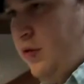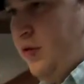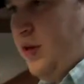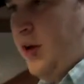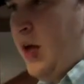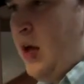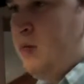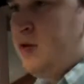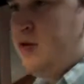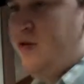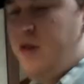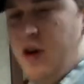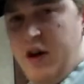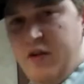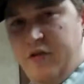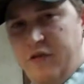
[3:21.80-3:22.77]
The game is
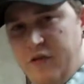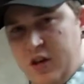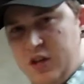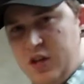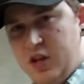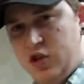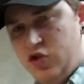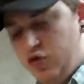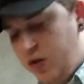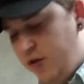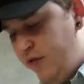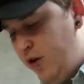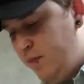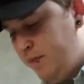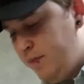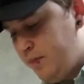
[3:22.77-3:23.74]
very physics
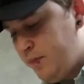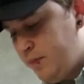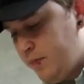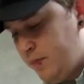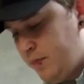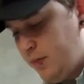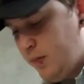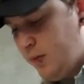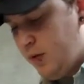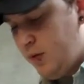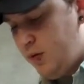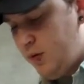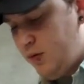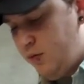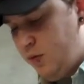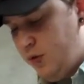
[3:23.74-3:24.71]
driven.
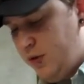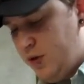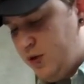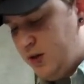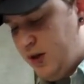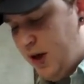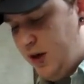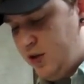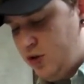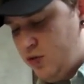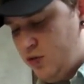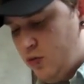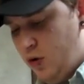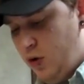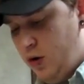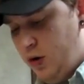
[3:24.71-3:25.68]
With the side
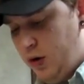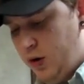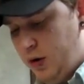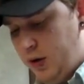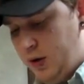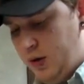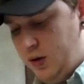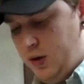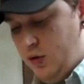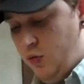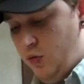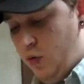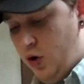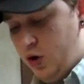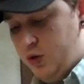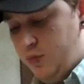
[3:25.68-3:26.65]
scroller, it
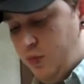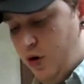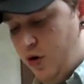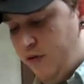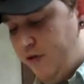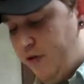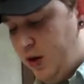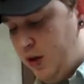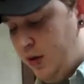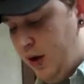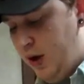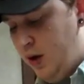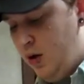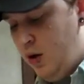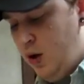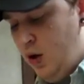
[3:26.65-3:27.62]
works
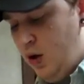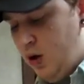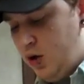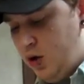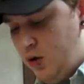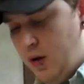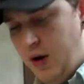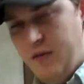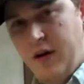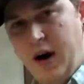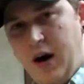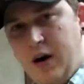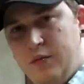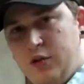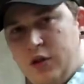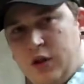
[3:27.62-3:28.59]
perfectly. You have
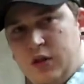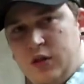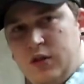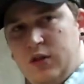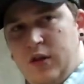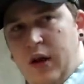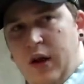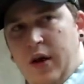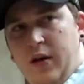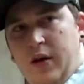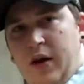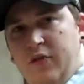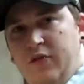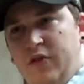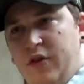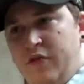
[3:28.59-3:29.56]
objects that
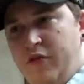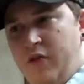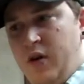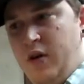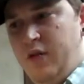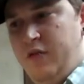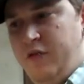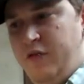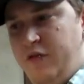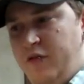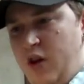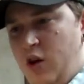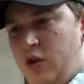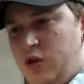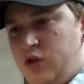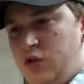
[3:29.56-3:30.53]
have different
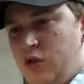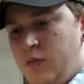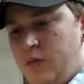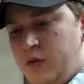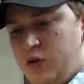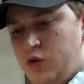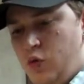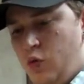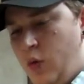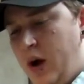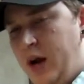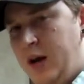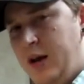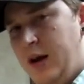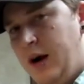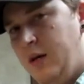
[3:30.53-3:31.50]
feel to them. There's
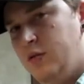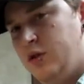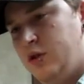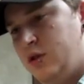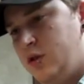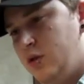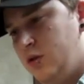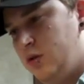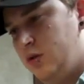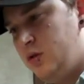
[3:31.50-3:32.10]
weighted objects.